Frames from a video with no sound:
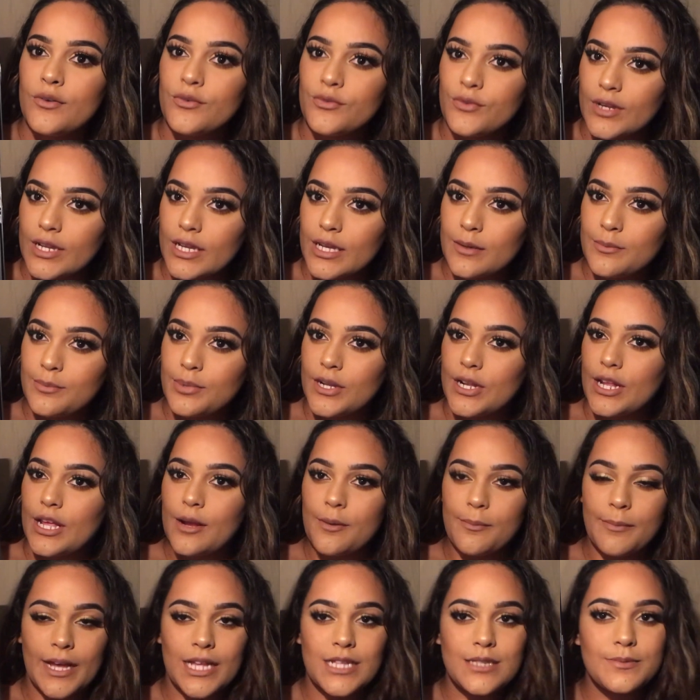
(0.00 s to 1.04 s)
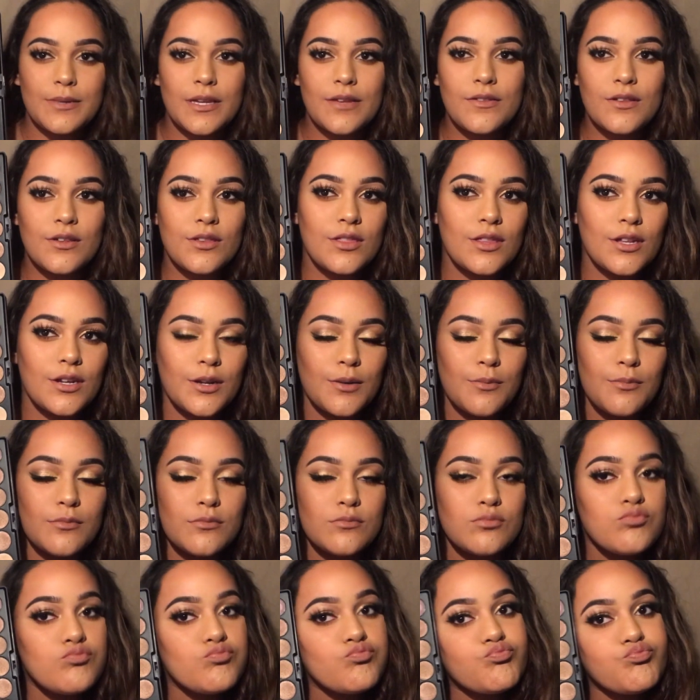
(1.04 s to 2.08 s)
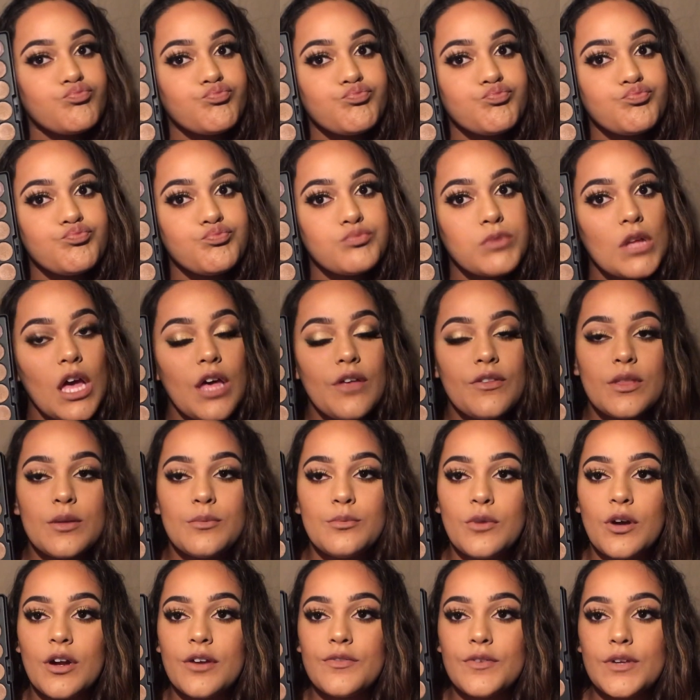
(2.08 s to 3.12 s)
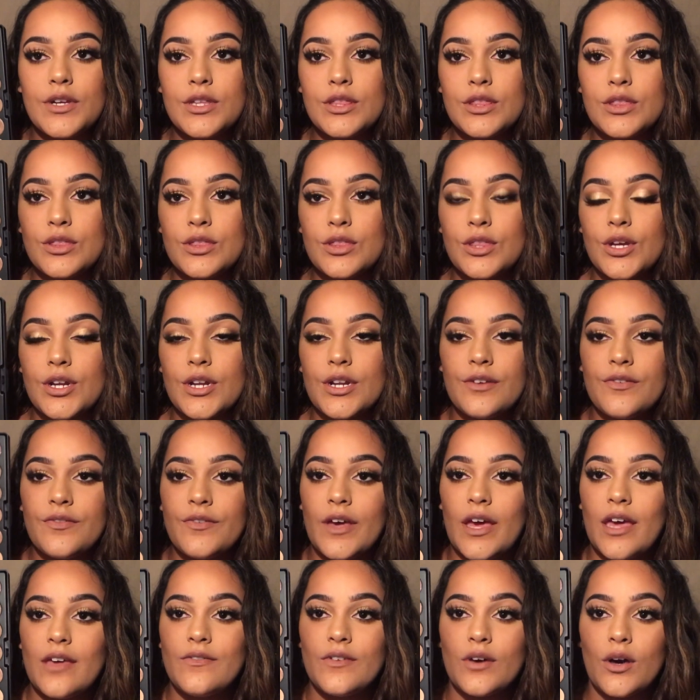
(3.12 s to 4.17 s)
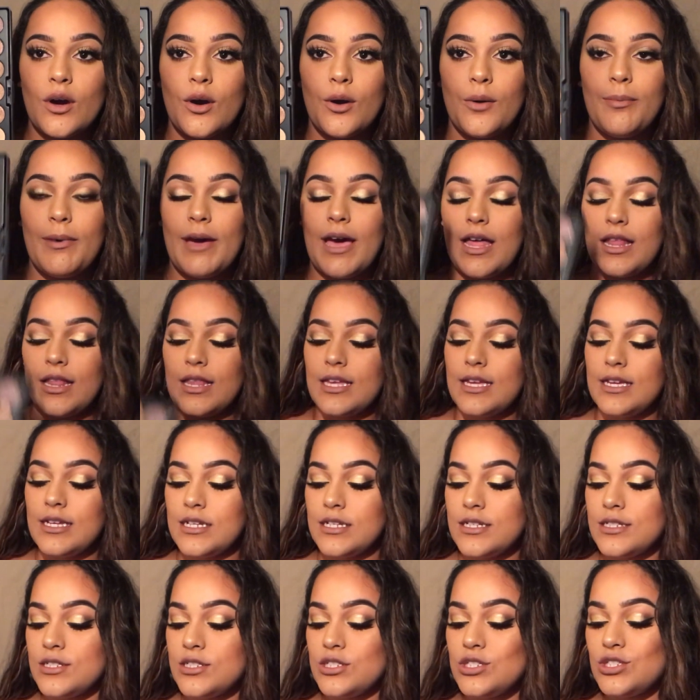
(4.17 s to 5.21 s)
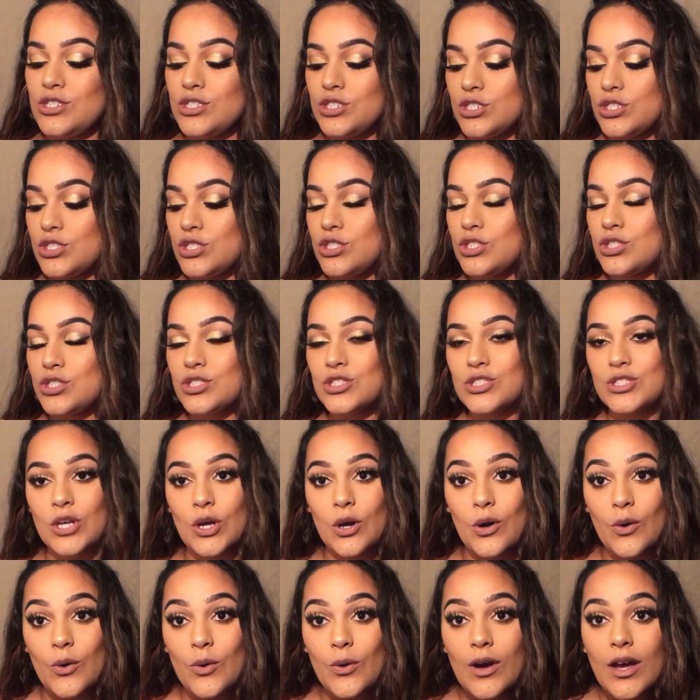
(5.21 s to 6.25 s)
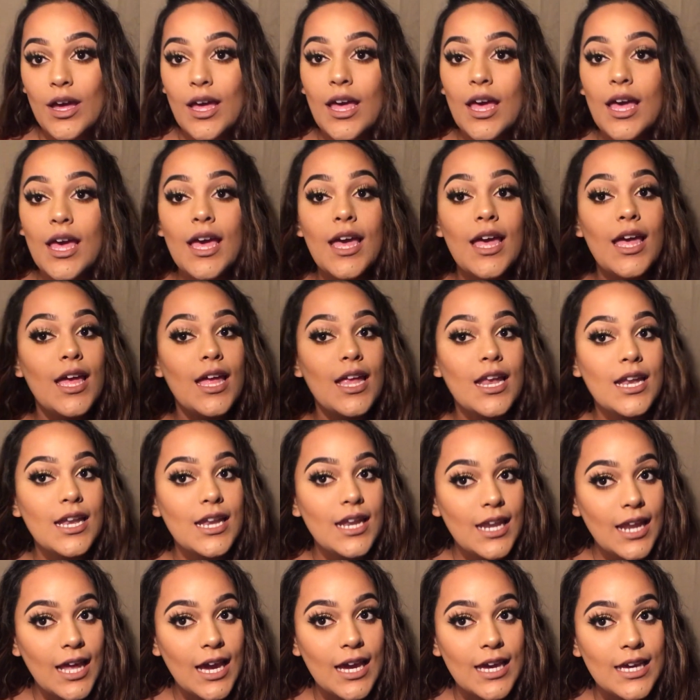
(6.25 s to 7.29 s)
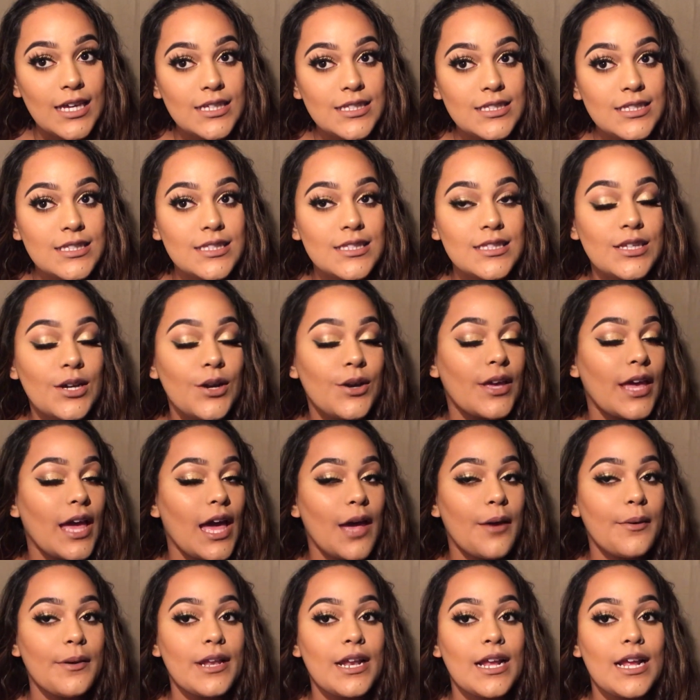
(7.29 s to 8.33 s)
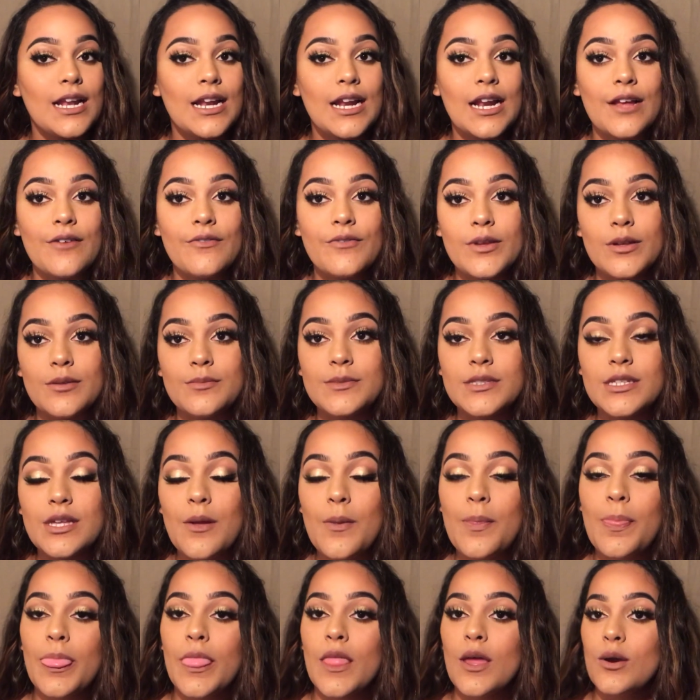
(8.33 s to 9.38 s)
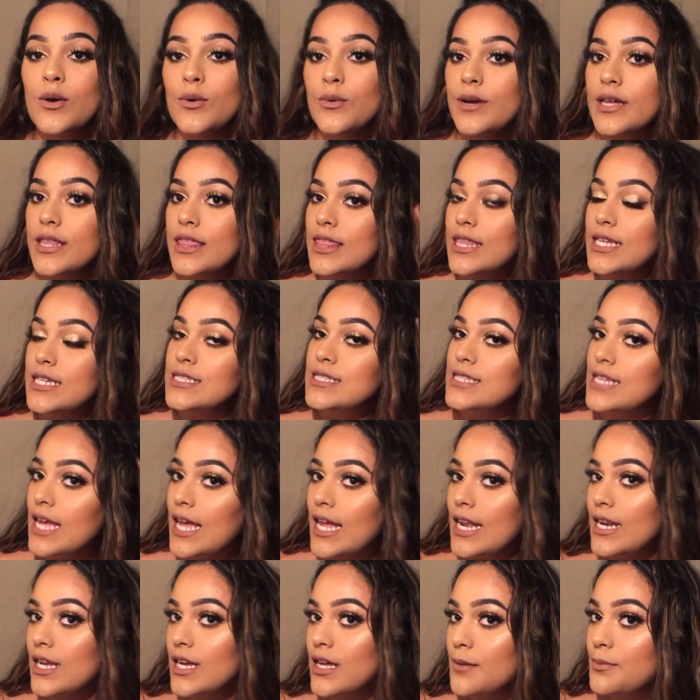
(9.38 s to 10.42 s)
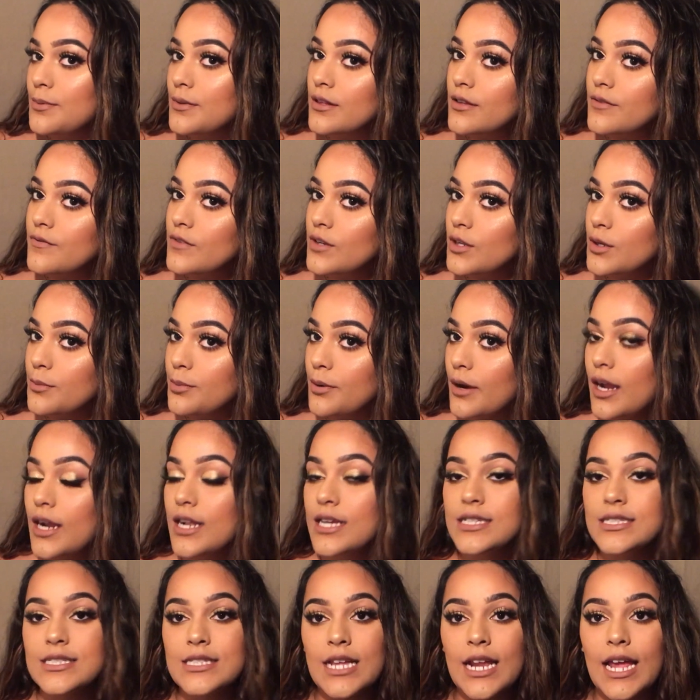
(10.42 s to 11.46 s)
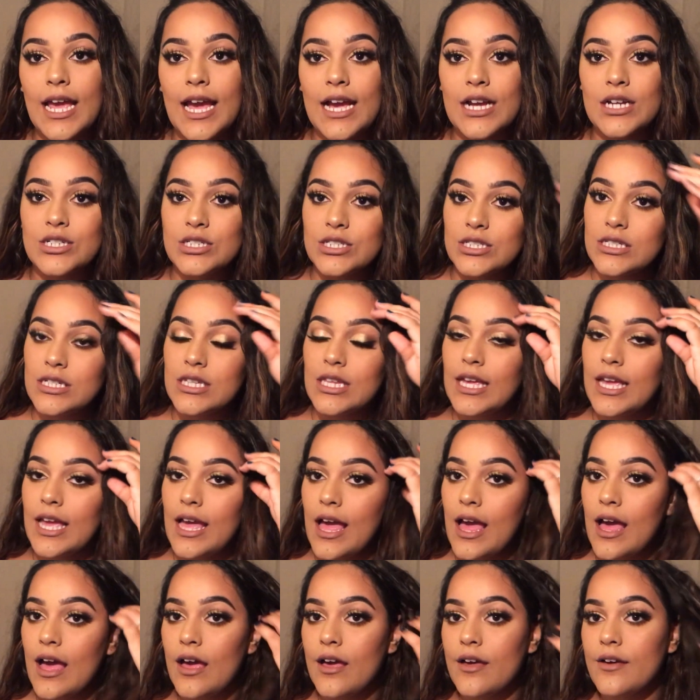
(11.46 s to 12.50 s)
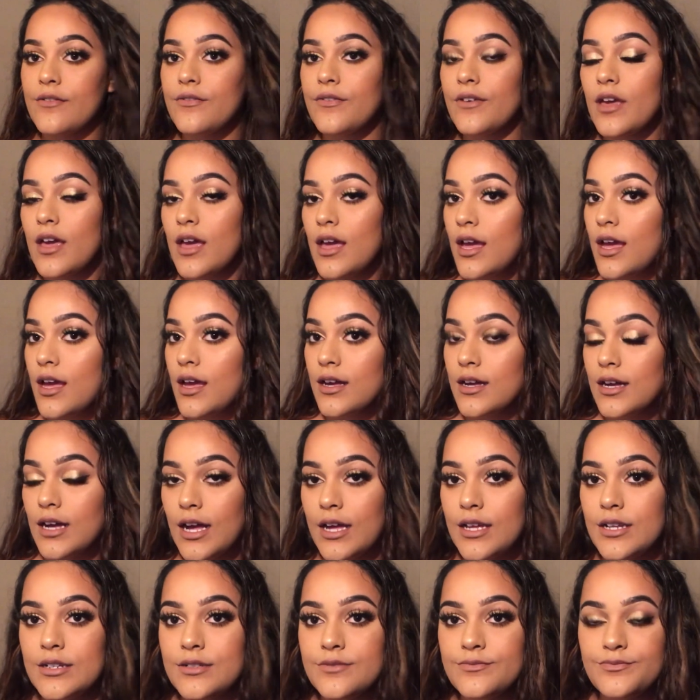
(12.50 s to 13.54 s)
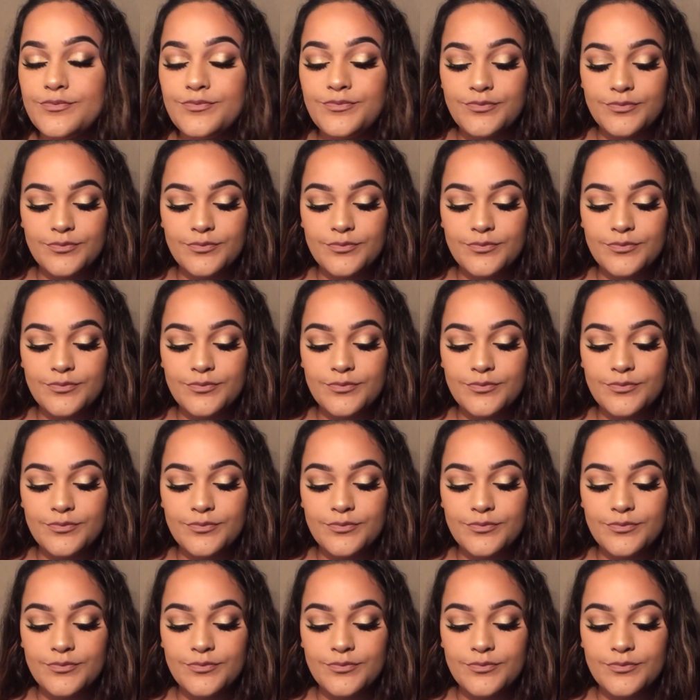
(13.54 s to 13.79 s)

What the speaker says: freaking pretty. It reminds me of the Morphe 35O palette. It is just so nice. So yeah, I went ahead and I filmed with this and a couple of new products that I actually have gotten.